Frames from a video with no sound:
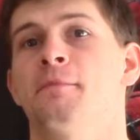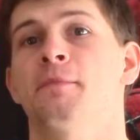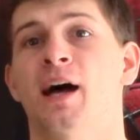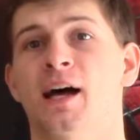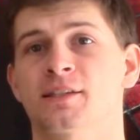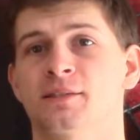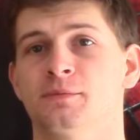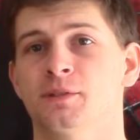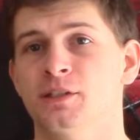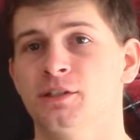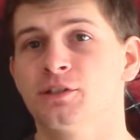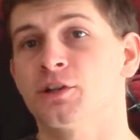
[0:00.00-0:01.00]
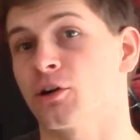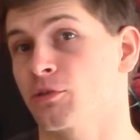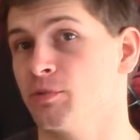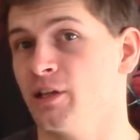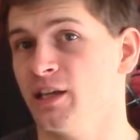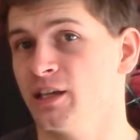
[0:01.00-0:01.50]
Possibly
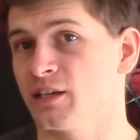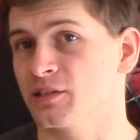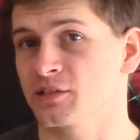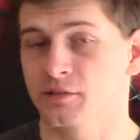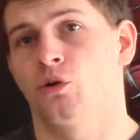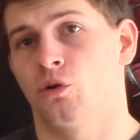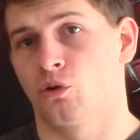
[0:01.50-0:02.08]
Darth Plagueis.